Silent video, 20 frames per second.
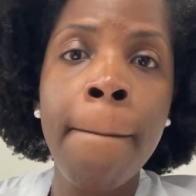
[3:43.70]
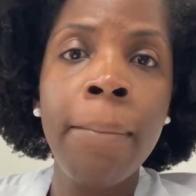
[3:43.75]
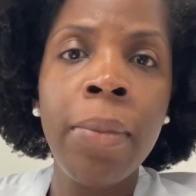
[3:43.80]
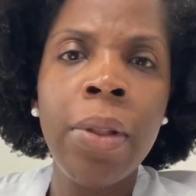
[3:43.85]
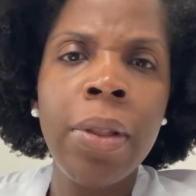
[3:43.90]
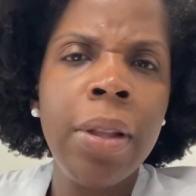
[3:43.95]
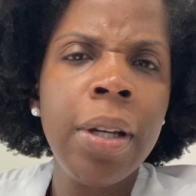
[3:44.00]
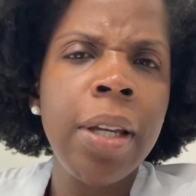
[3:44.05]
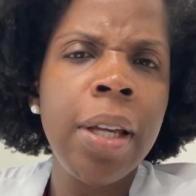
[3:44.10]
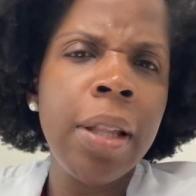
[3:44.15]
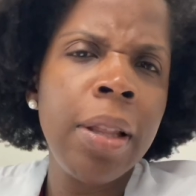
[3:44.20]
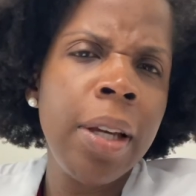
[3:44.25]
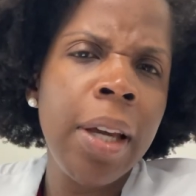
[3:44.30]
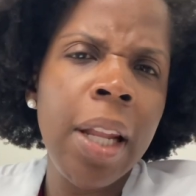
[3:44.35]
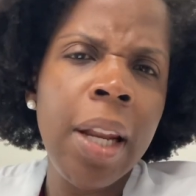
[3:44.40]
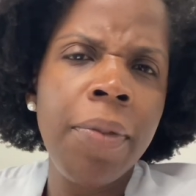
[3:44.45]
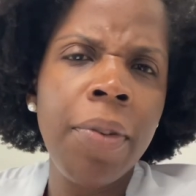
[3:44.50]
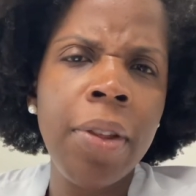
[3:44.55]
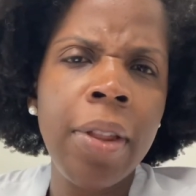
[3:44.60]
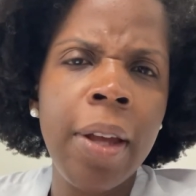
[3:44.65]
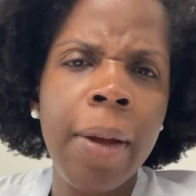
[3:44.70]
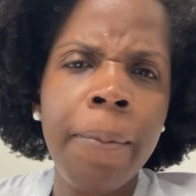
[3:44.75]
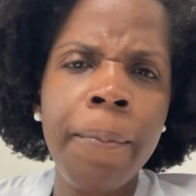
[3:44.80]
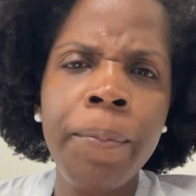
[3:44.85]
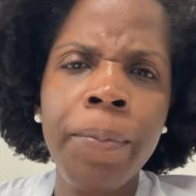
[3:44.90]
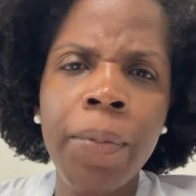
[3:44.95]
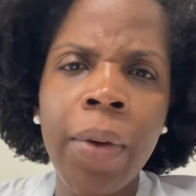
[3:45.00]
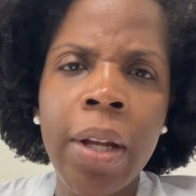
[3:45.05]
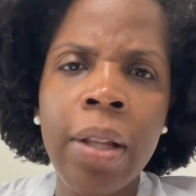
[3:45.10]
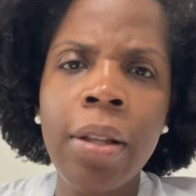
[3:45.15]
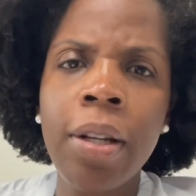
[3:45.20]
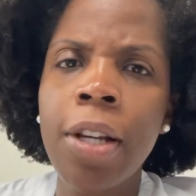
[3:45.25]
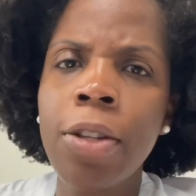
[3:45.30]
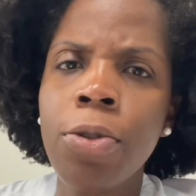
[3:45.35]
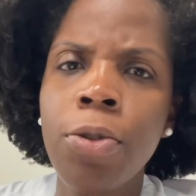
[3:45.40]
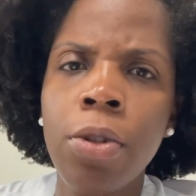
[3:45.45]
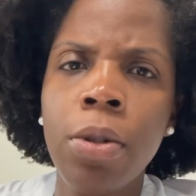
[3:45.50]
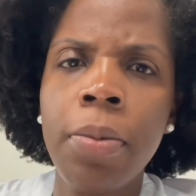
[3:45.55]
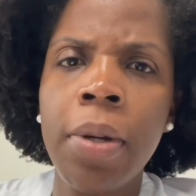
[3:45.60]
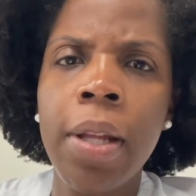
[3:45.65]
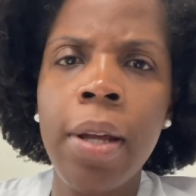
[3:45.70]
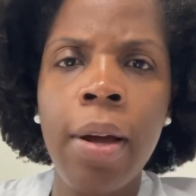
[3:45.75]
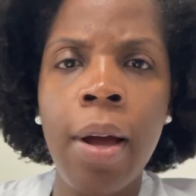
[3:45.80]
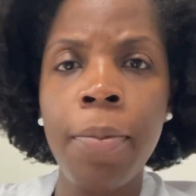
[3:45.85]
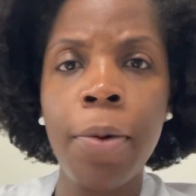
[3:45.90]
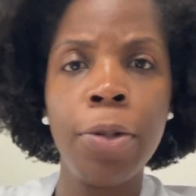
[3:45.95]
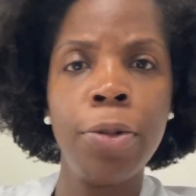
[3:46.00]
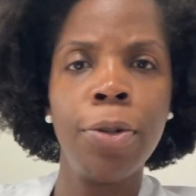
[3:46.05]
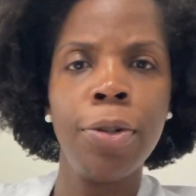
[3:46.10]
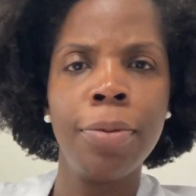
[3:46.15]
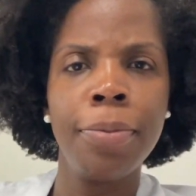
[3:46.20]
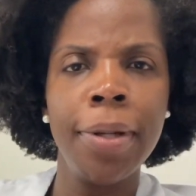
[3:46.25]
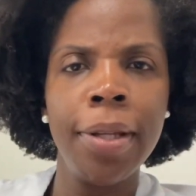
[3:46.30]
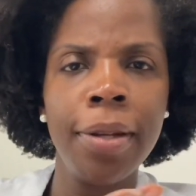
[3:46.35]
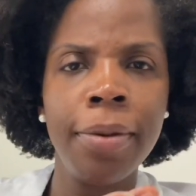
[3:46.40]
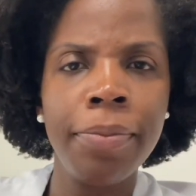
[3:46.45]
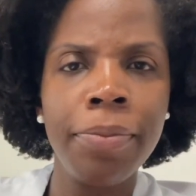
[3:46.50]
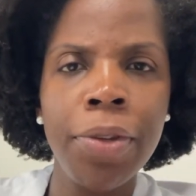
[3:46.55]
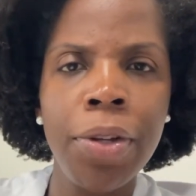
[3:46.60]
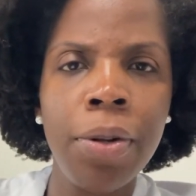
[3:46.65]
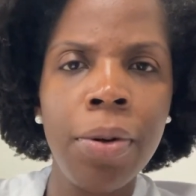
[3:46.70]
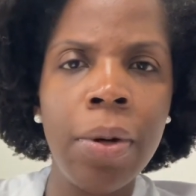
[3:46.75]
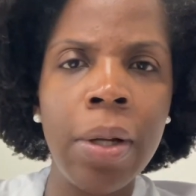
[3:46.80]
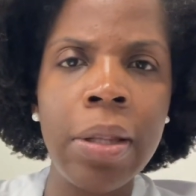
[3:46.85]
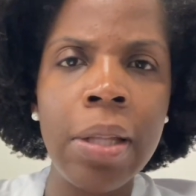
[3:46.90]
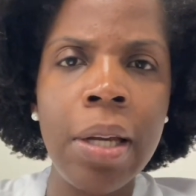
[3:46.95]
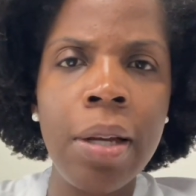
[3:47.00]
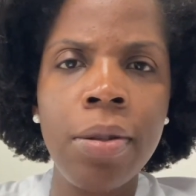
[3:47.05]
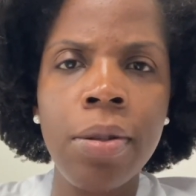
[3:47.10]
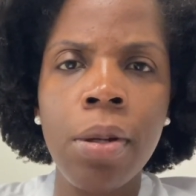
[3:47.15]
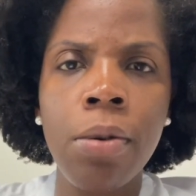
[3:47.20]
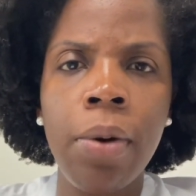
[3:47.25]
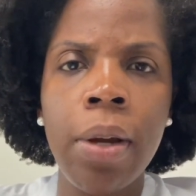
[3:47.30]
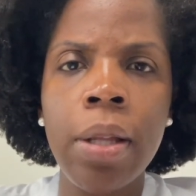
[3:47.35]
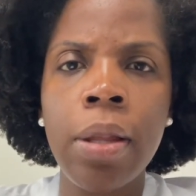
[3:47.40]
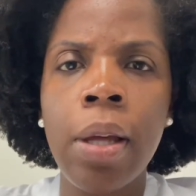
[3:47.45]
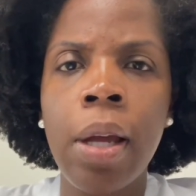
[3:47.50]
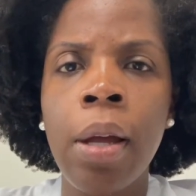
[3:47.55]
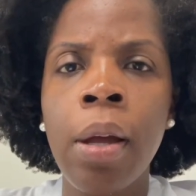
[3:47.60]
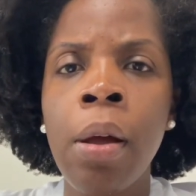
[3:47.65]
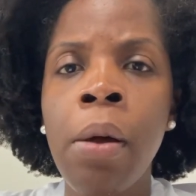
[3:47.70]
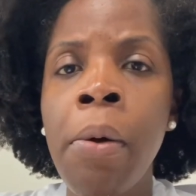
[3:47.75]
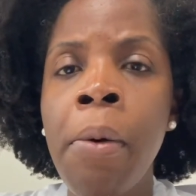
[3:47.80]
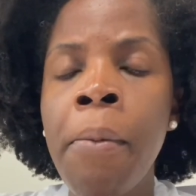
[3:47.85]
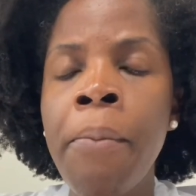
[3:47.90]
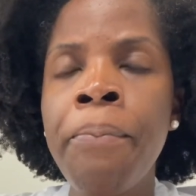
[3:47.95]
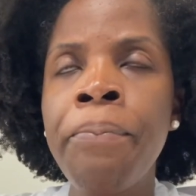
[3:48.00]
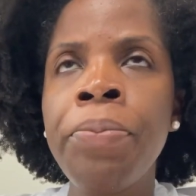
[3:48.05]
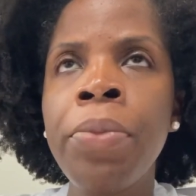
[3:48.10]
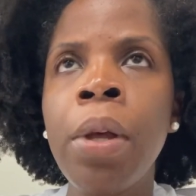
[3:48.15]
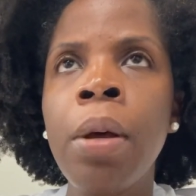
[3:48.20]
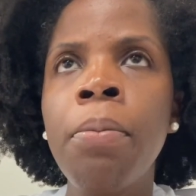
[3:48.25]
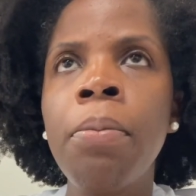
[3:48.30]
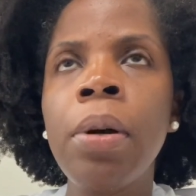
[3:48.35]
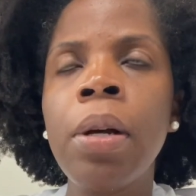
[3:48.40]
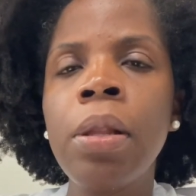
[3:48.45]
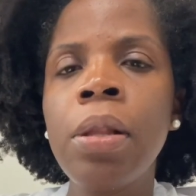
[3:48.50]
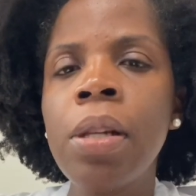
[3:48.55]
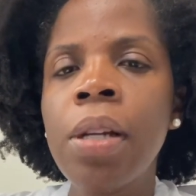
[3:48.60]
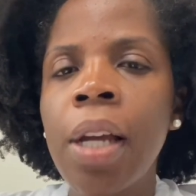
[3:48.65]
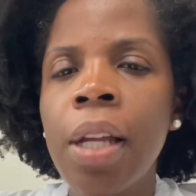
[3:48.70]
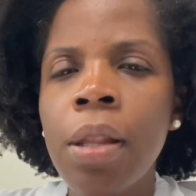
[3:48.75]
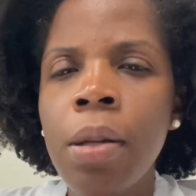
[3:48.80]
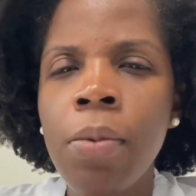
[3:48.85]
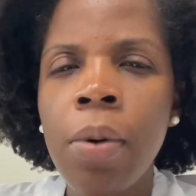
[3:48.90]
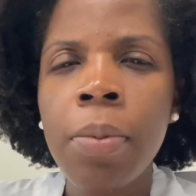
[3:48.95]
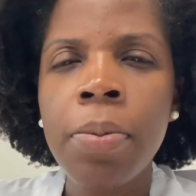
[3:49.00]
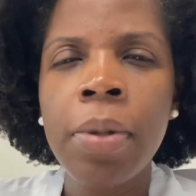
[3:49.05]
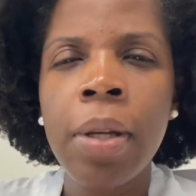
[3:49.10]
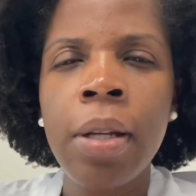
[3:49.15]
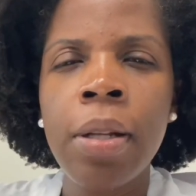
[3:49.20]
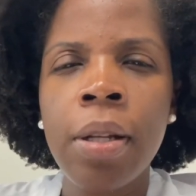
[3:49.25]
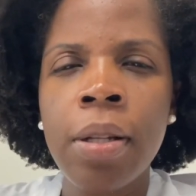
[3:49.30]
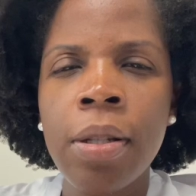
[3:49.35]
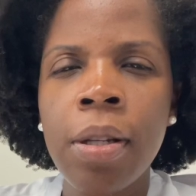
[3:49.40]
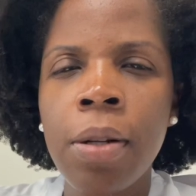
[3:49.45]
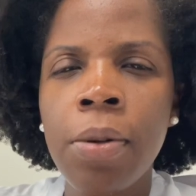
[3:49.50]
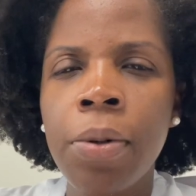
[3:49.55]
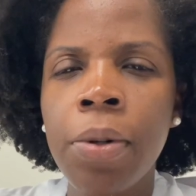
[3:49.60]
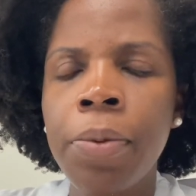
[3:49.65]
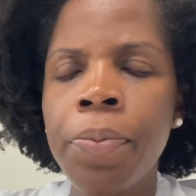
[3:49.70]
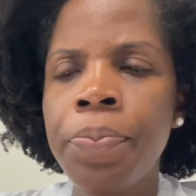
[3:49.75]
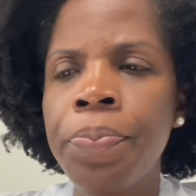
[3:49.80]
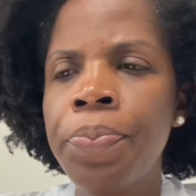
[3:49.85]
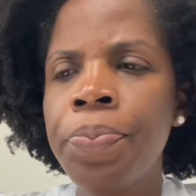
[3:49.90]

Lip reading: Look at everything, right? Look at social media. I'm on social media. I think it's a great thing, but look at the website, etc.